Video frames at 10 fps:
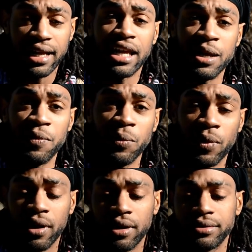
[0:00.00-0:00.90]
keep your
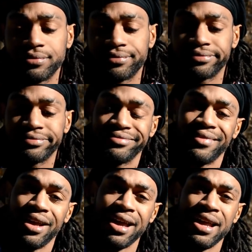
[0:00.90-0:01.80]
word,
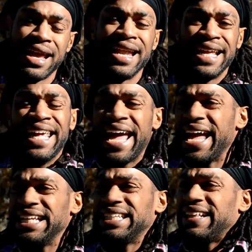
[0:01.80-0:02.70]
and, and
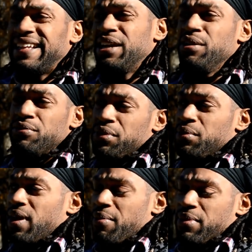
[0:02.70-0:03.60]
engage at the interview.
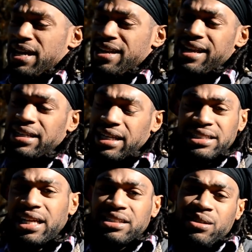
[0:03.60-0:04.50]
I mean, it, it's
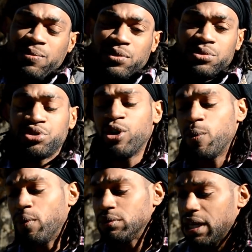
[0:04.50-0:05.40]
that simple. Show
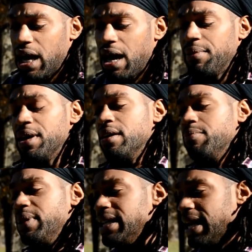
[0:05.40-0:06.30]
up on time,
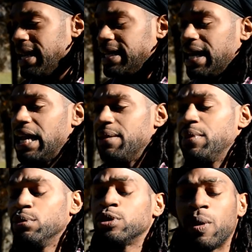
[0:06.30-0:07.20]
be dedicated,
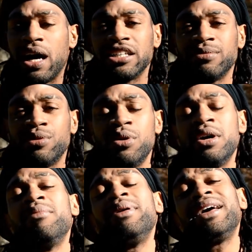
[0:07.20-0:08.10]
be responsible,
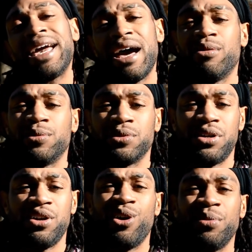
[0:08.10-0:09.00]
be accountable.
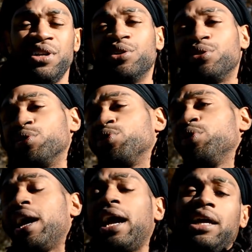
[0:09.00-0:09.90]
You know what I mean? The, the
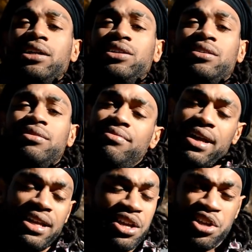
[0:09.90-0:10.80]
three A's.
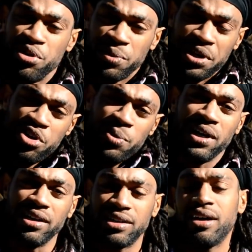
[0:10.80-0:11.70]
And, and you and you be
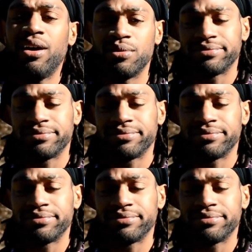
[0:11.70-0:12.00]
good to go.